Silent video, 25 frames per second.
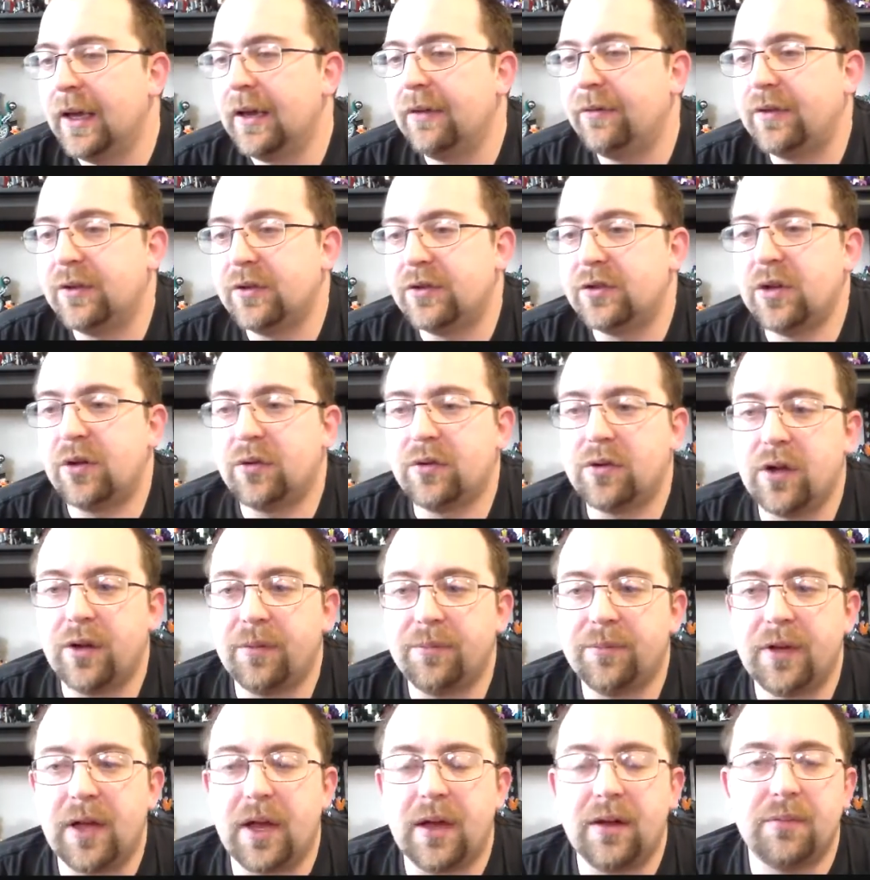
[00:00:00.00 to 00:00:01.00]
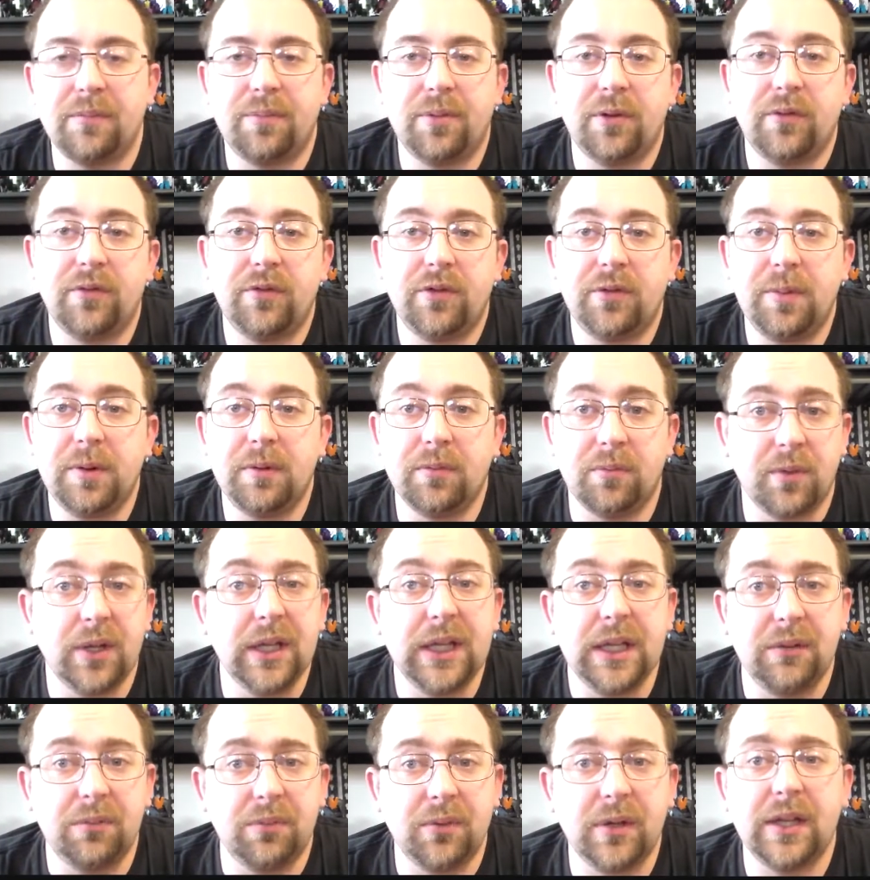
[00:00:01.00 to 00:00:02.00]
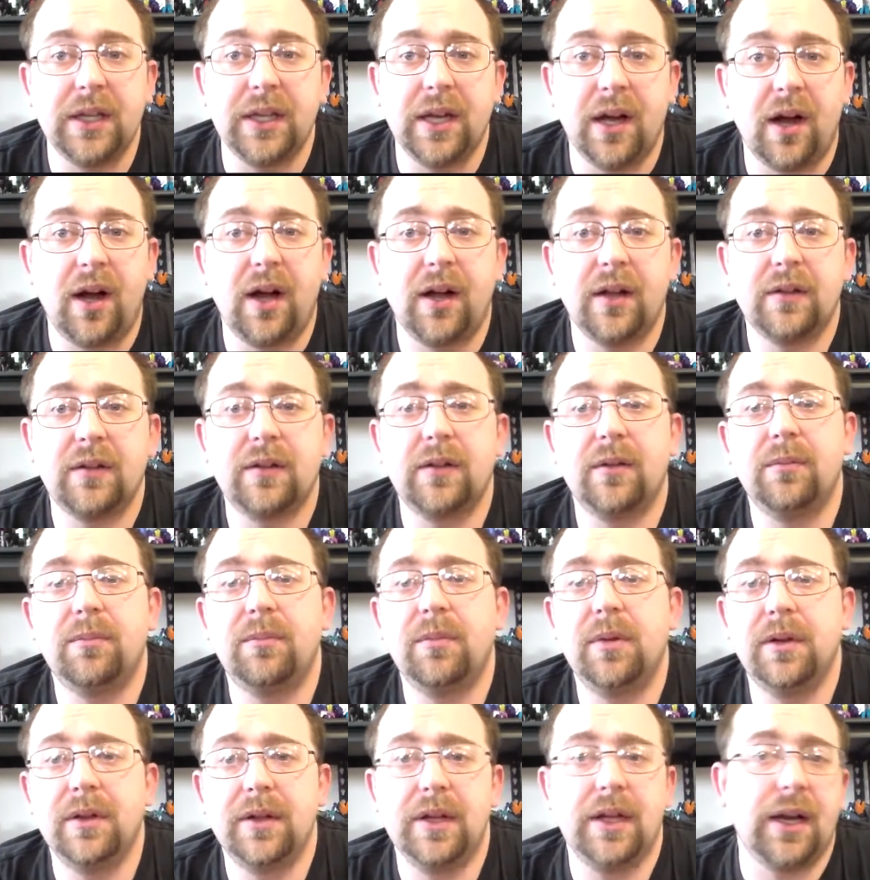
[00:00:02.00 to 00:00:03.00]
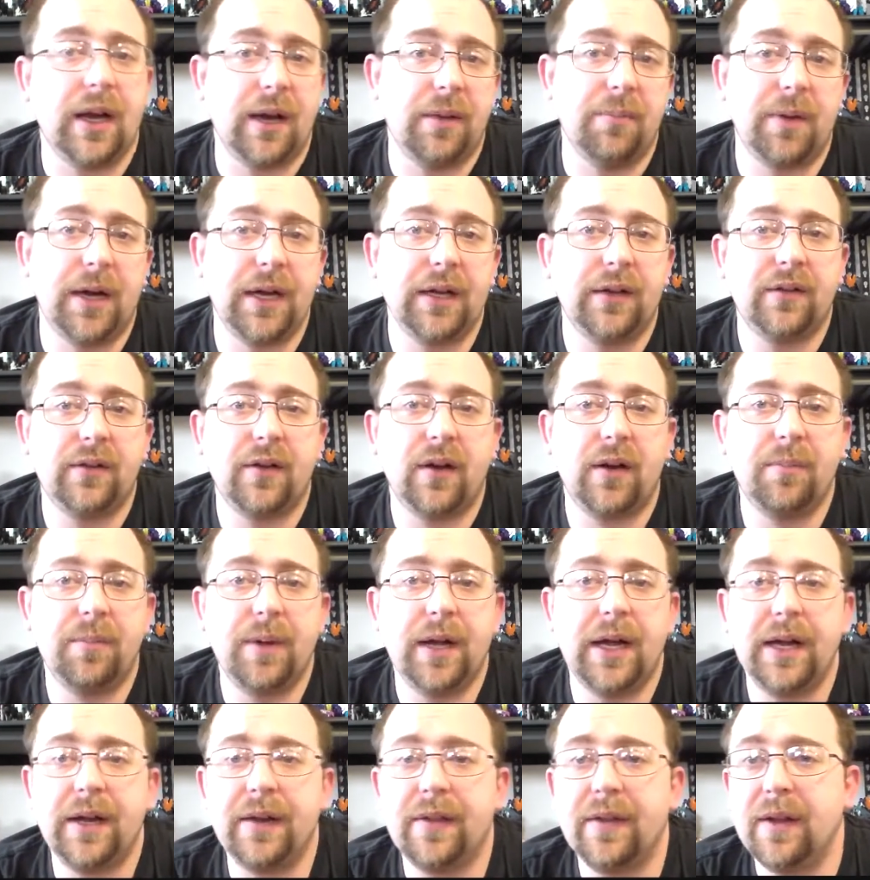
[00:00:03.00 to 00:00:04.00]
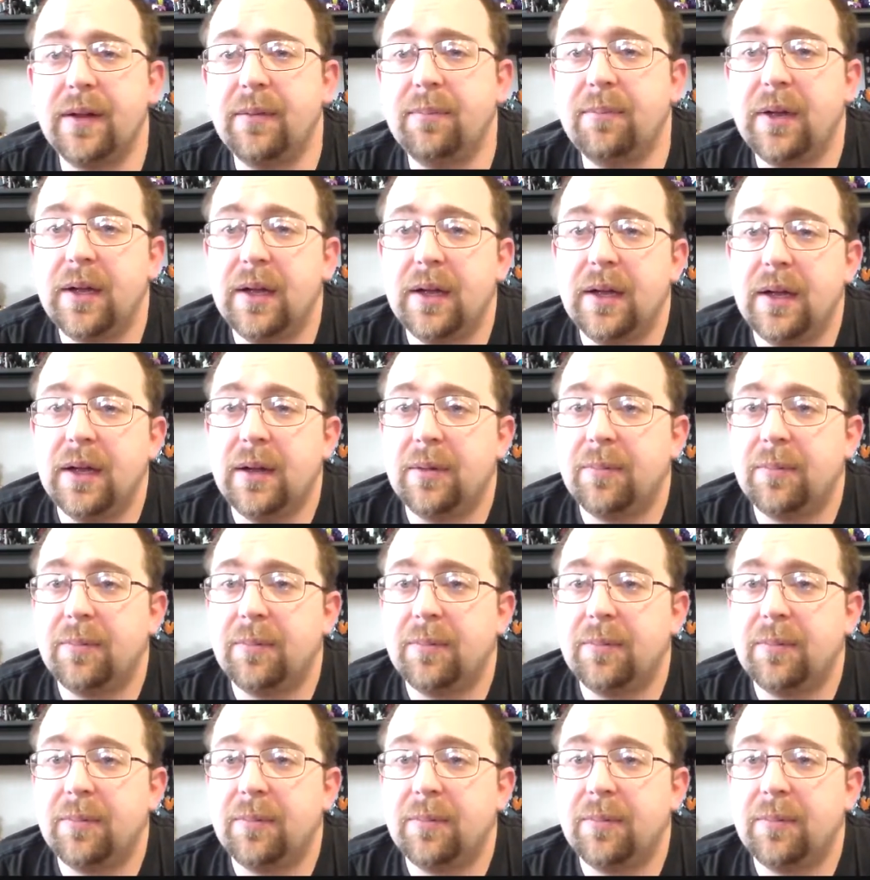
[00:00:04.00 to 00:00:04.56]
if the show comes out and proves to be really, really awesome, then I might start buying them.